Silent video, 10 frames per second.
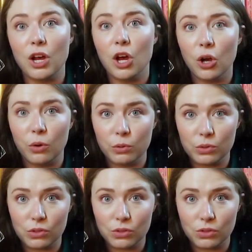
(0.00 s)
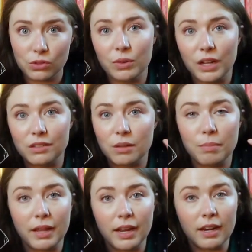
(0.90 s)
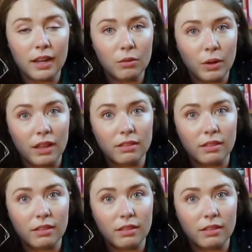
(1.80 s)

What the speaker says: host. There's a planet with